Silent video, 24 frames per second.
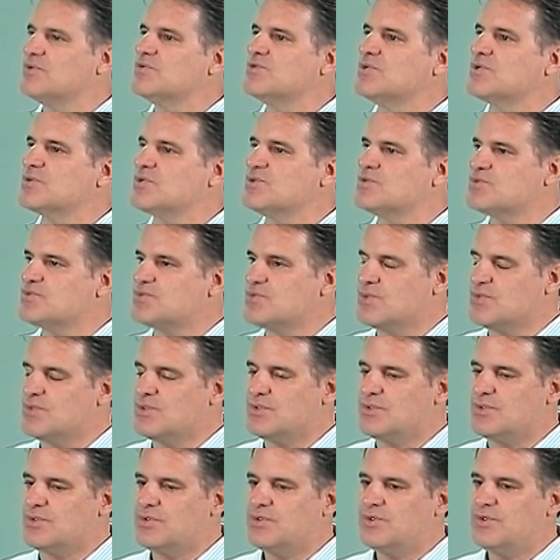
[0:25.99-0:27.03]
to
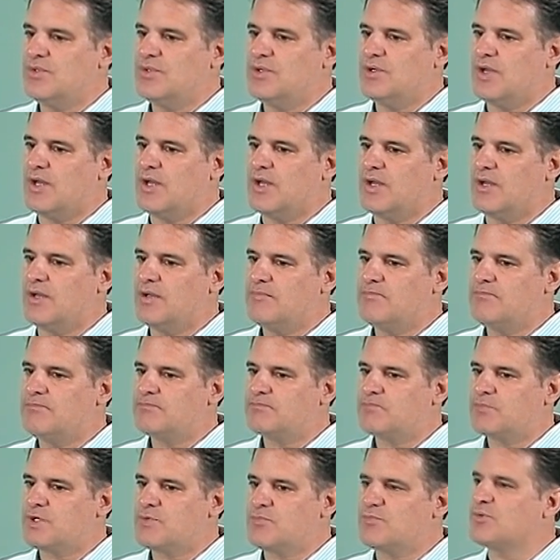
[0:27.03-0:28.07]
control,
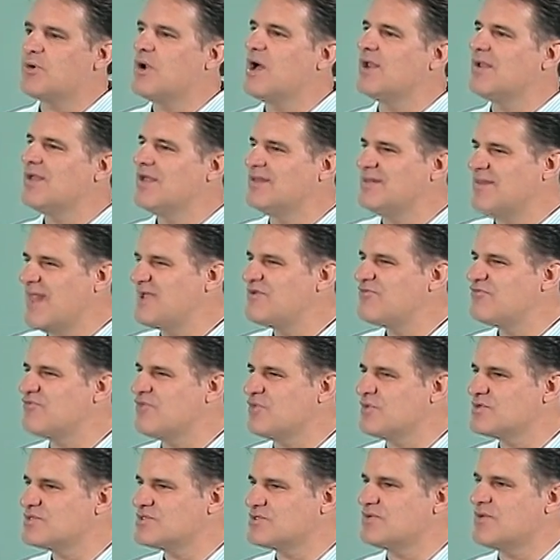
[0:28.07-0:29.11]
prana, life
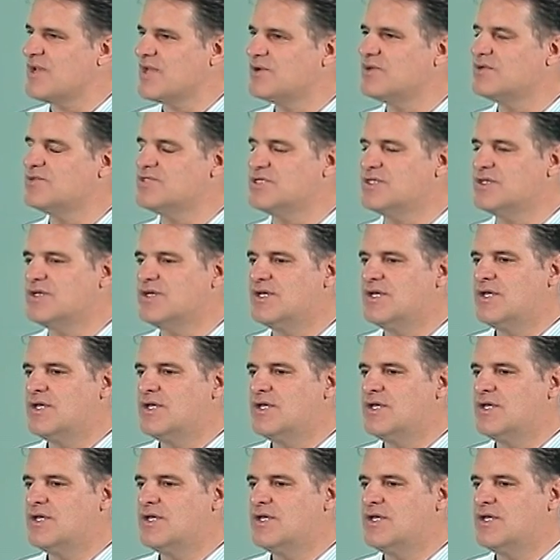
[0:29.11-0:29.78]
force or energy.